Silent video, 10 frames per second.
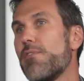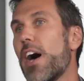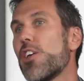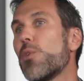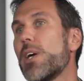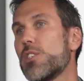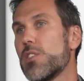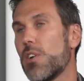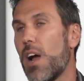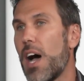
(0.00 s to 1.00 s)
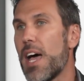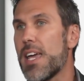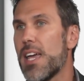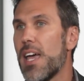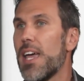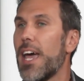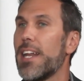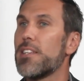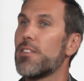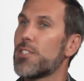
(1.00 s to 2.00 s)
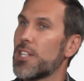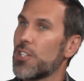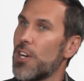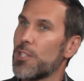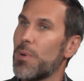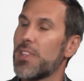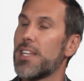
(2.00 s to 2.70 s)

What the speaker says: Valuations are high, and as I talked about,